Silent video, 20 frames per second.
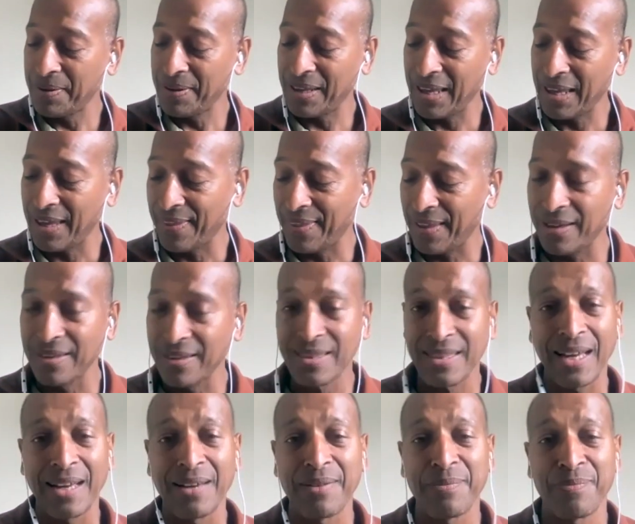Yeah, that,
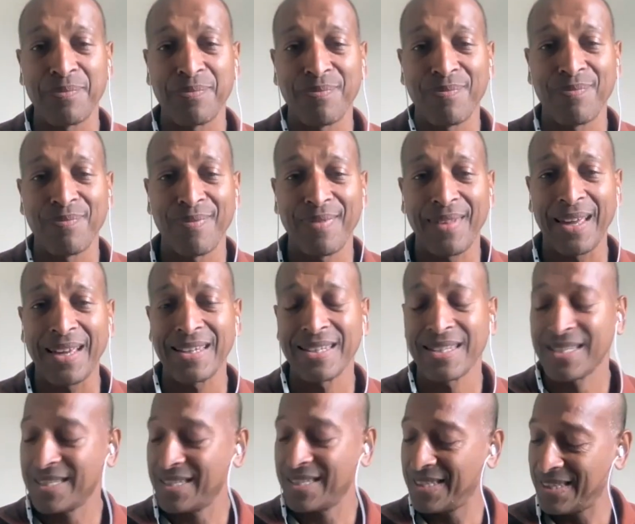that that
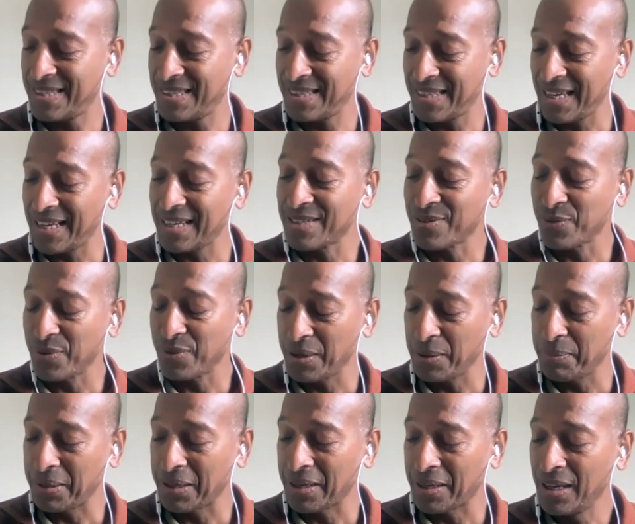is that is
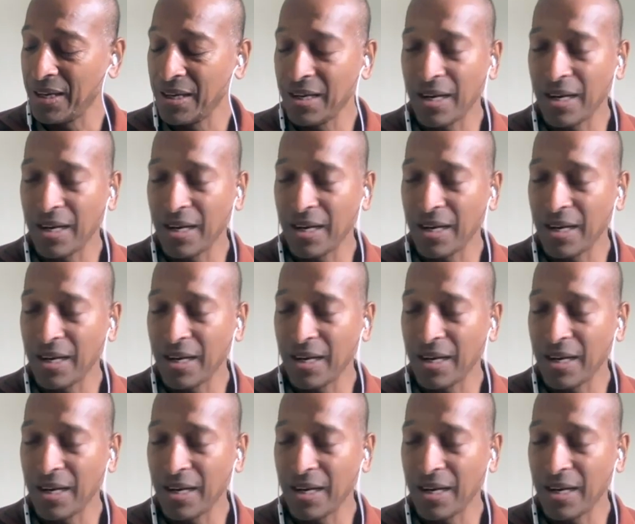really big.